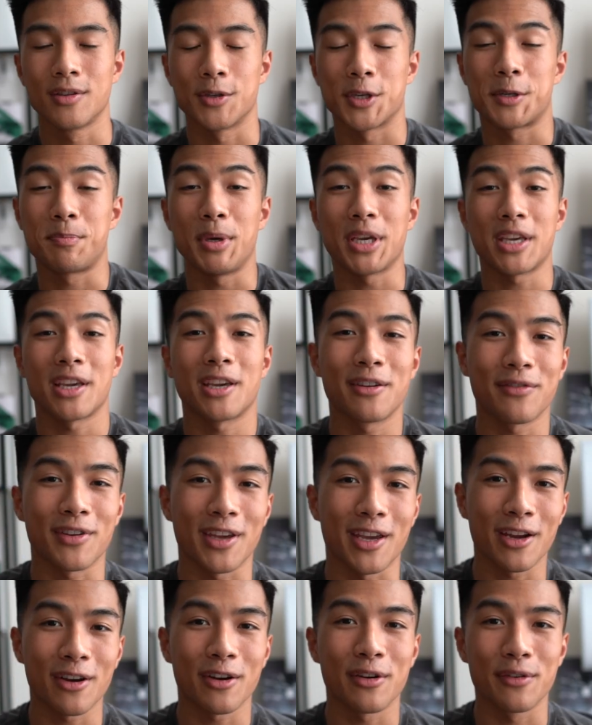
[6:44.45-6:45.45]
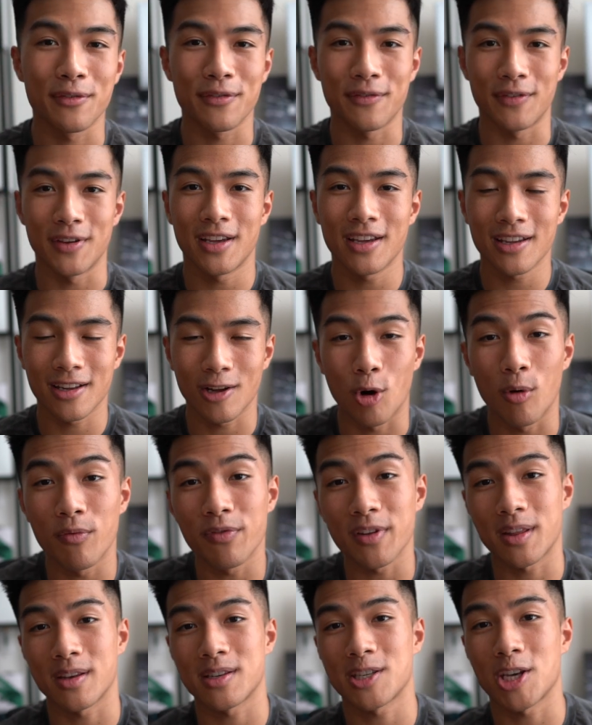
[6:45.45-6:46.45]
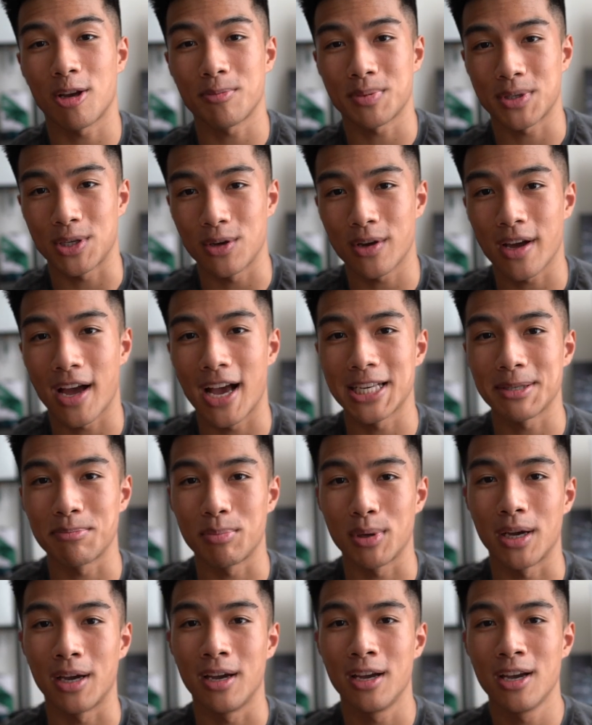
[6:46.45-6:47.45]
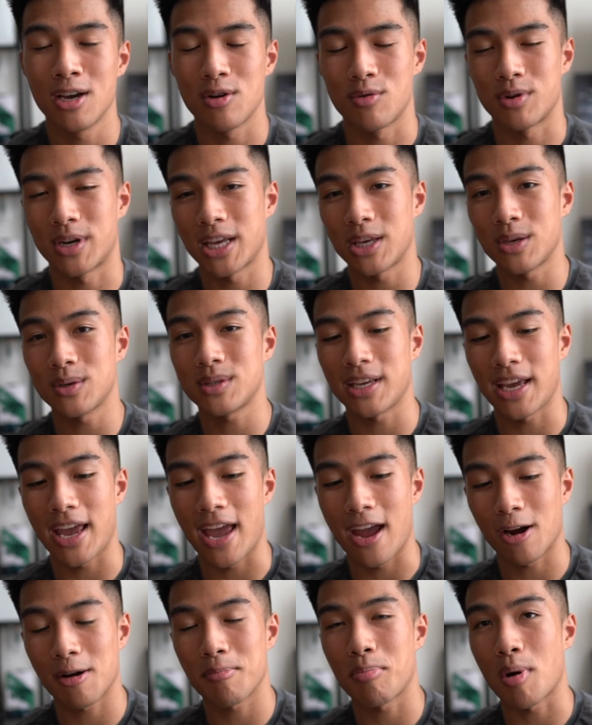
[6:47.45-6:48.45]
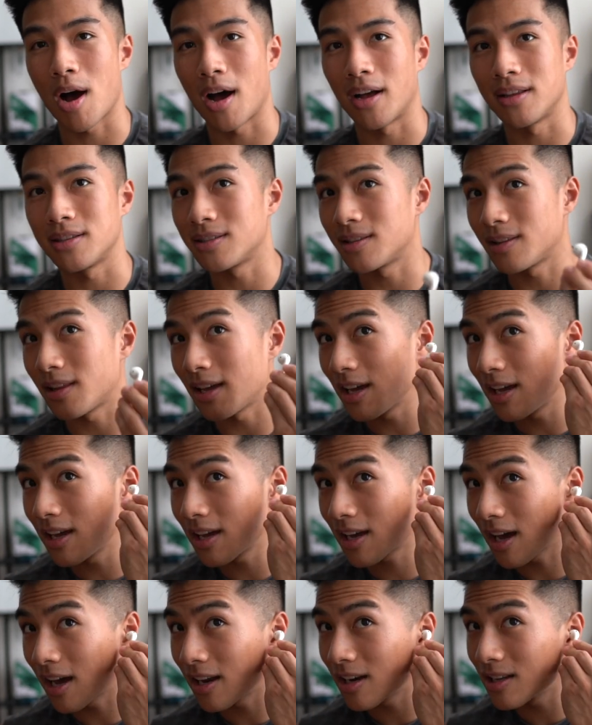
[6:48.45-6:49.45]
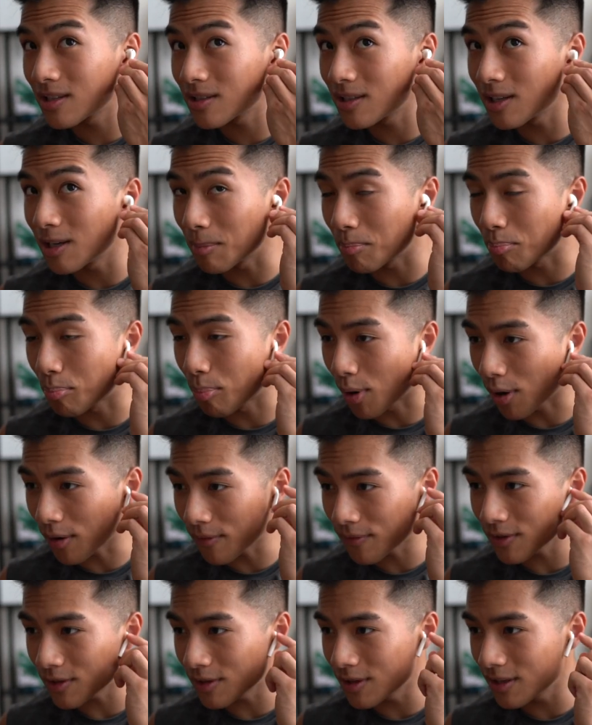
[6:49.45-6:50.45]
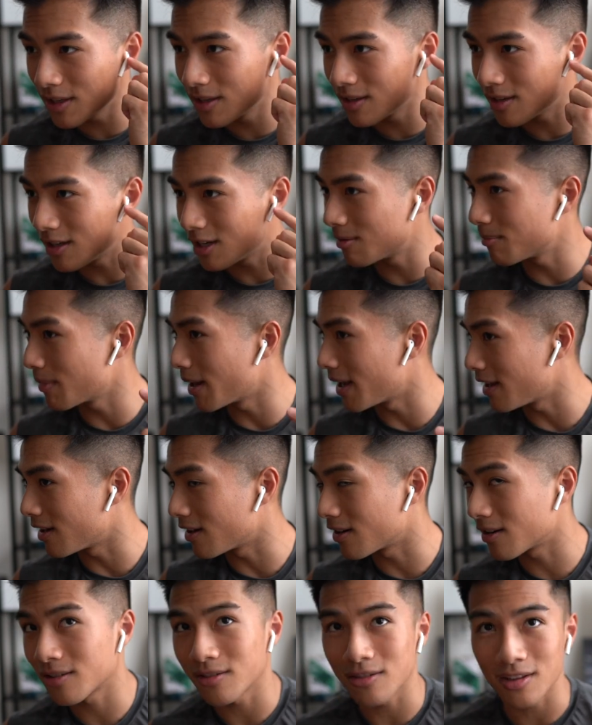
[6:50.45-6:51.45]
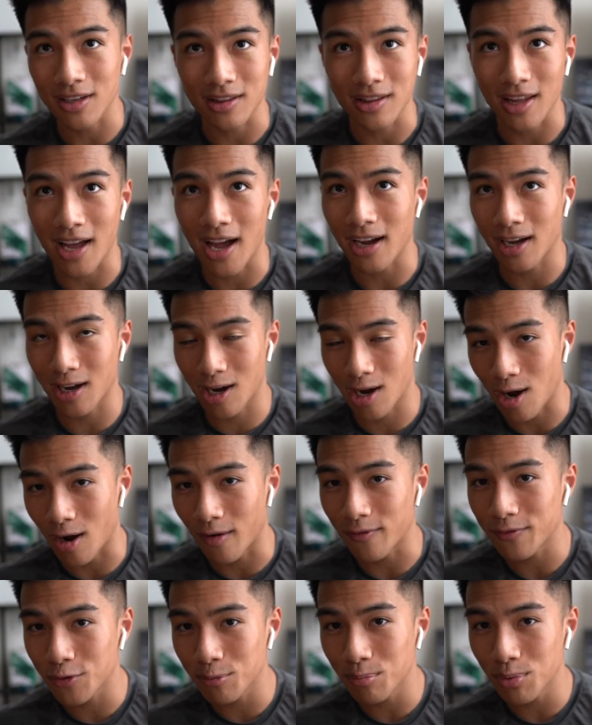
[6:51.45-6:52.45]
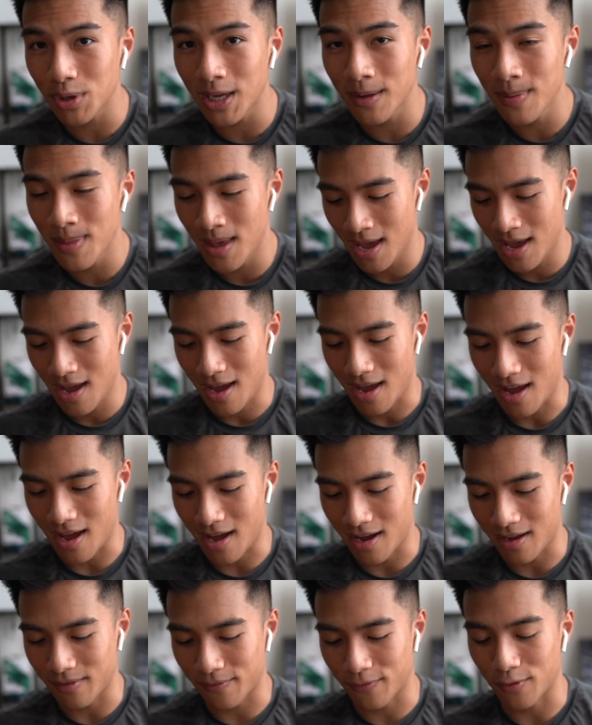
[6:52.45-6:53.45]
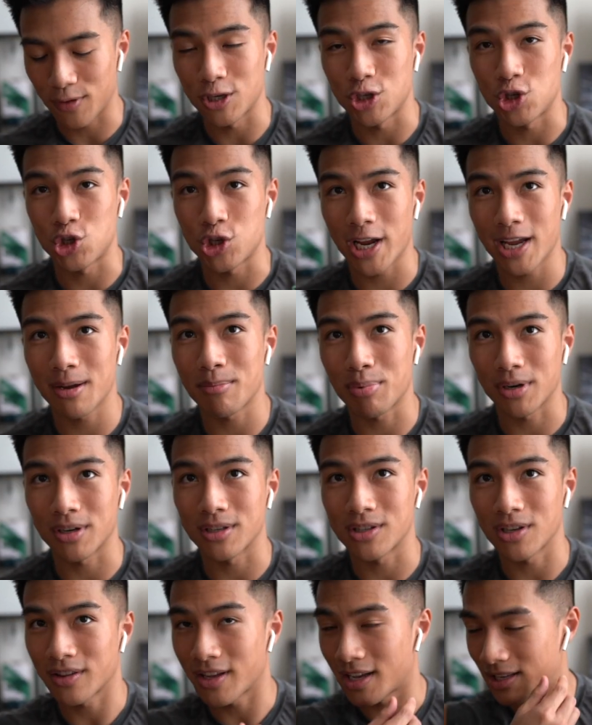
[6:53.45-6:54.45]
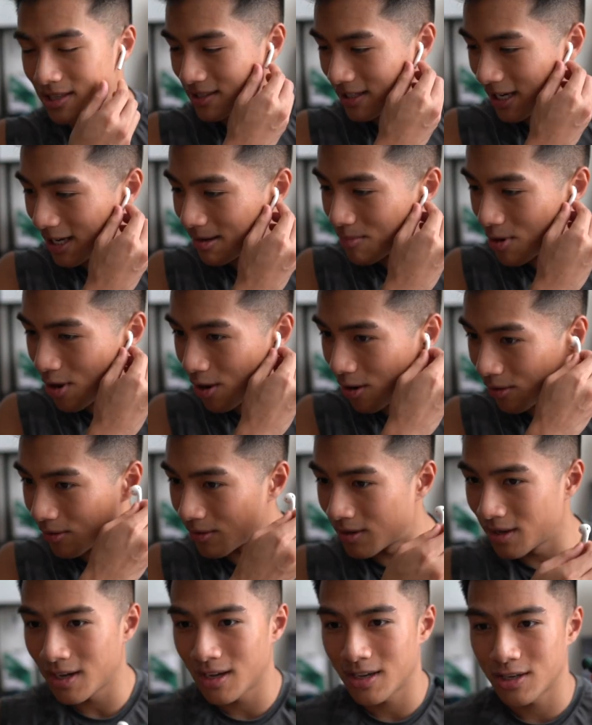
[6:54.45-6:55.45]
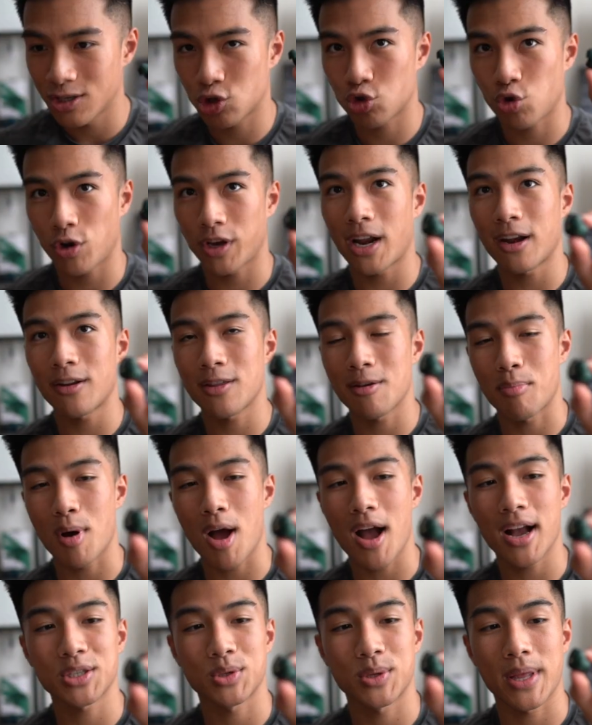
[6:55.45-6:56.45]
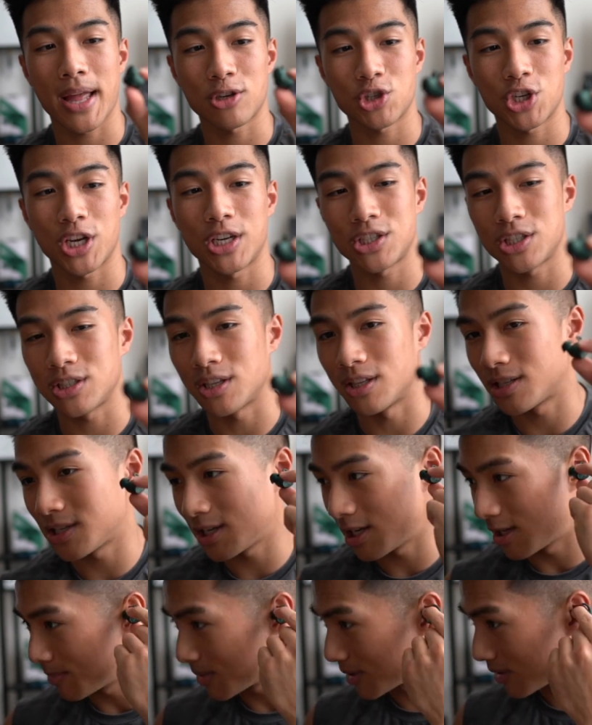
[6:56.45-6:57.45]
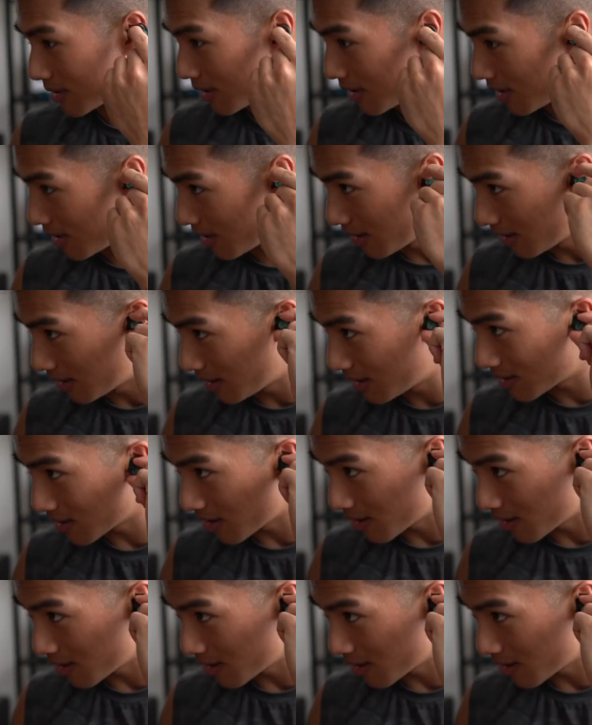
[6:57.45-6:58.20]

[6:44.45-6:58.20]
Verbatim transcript: So speaking of ear and fit, hopefully this helps you guys, but when I use the AirPods, they kind of sit perfectly in my ear like that, comfortably. And for the Jaybirds, on that same note, straight out of the box without changing the tips, these